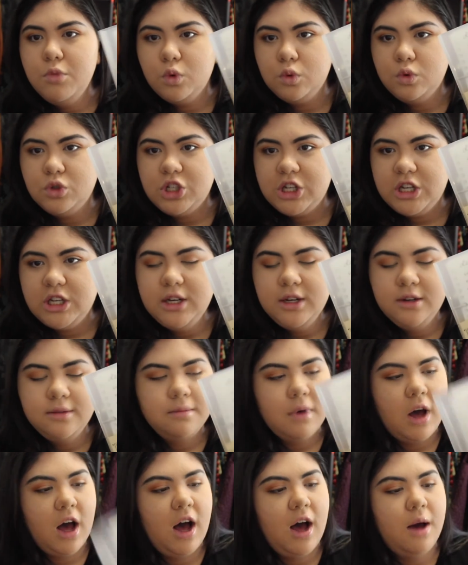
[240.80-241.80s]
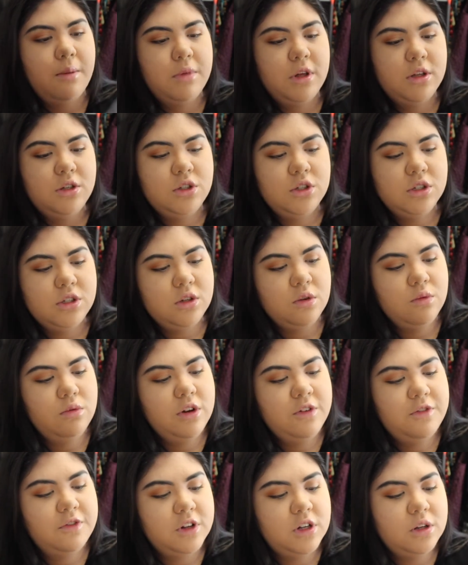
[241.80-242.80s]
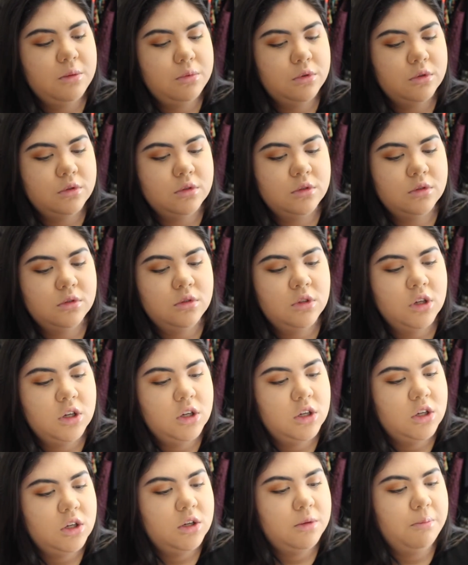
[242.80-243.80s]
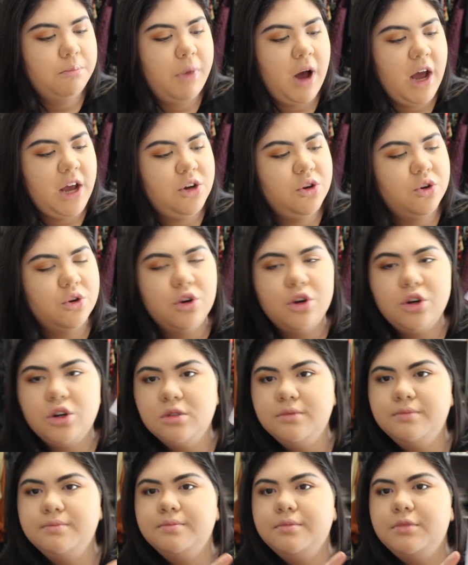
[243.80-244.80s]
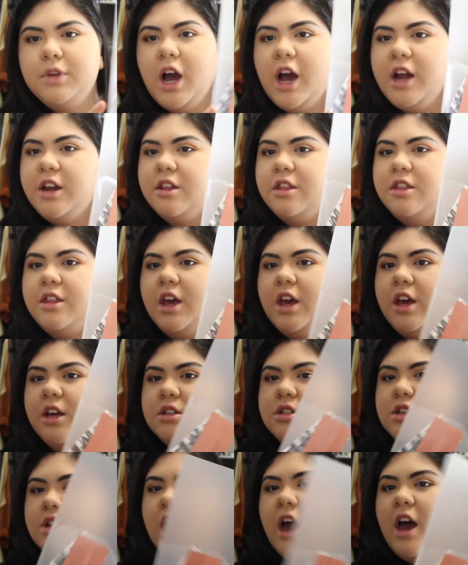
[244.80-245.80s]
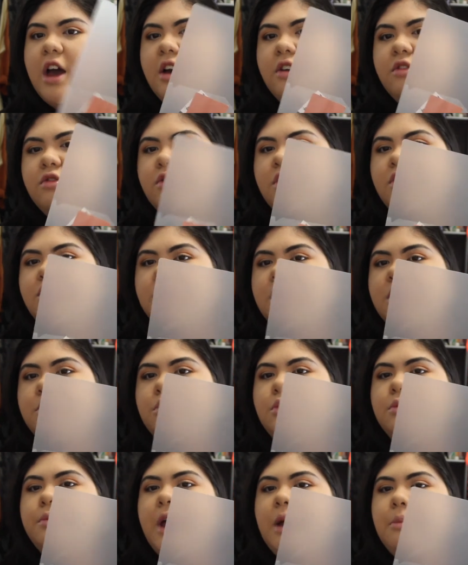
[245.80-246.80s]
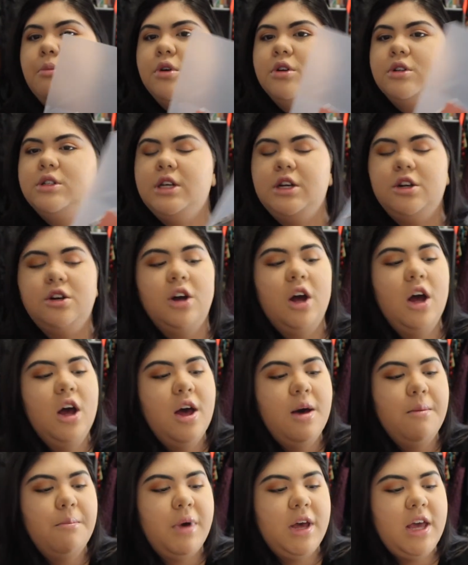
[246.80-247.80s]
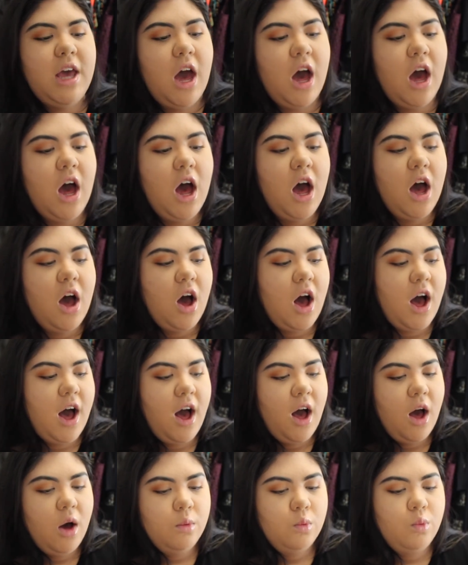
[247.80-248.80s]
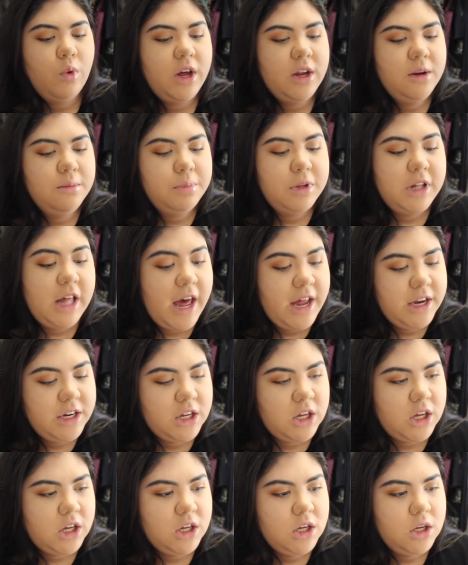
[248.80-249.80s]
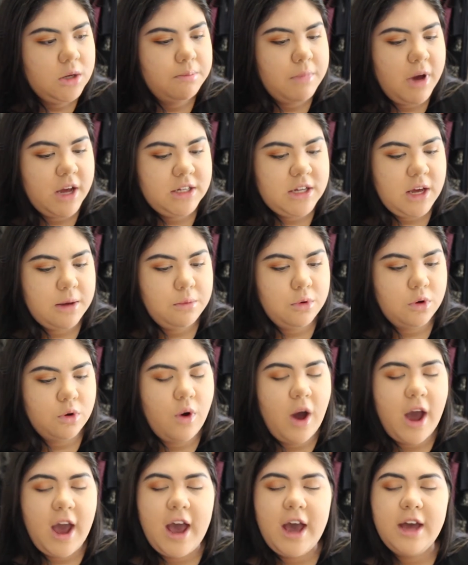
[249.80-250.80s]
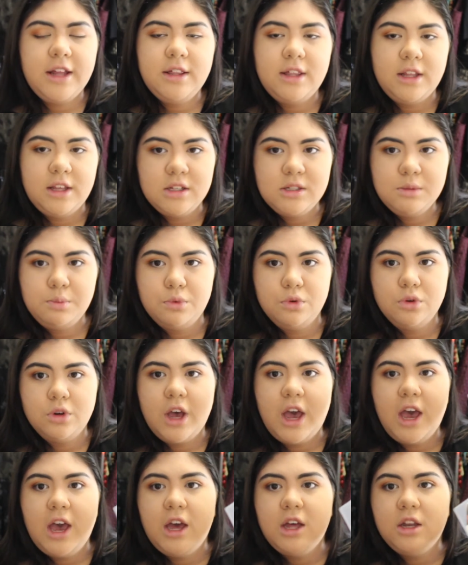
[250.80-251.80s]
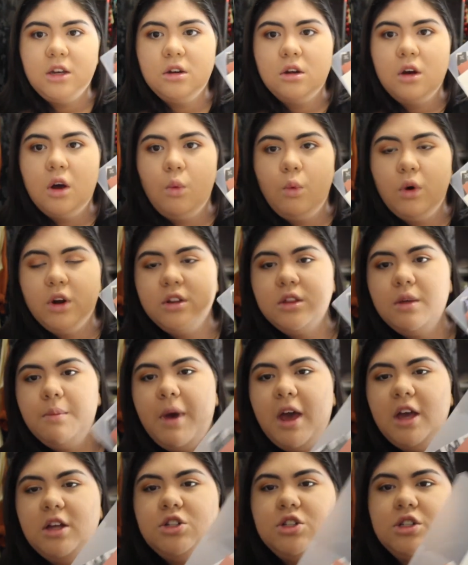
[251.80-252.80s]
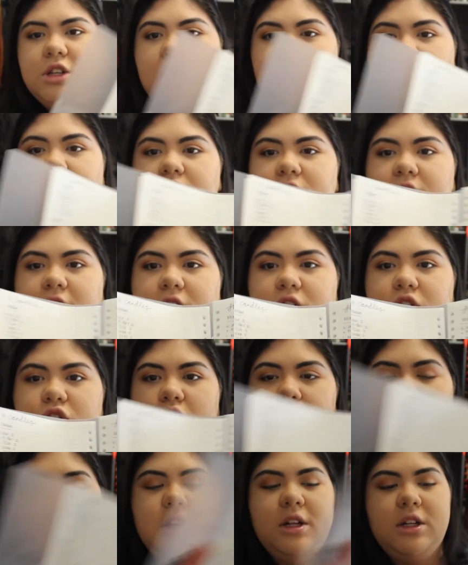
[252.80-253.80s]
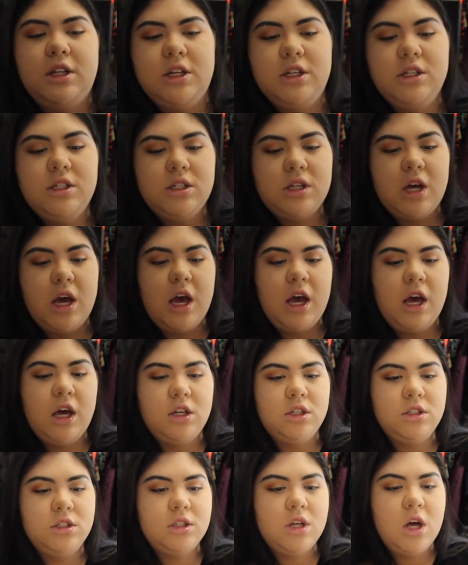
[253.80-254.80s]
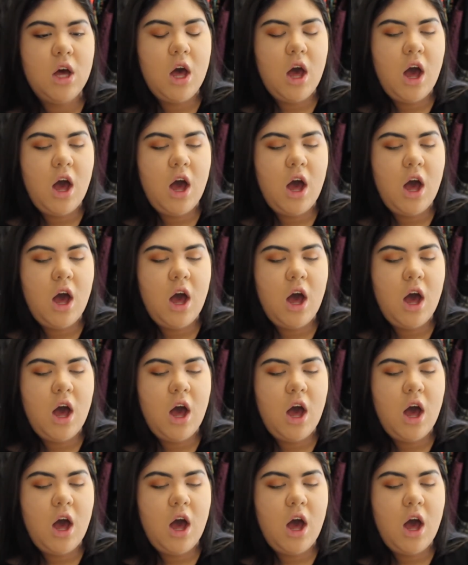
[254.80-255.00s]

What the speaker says: Muji. It's just a refillable binder kind of thing. So yeah, I have refillable papers here. But yeah, when planning my debut, I had this book, and one of the pages actually said shopping list, and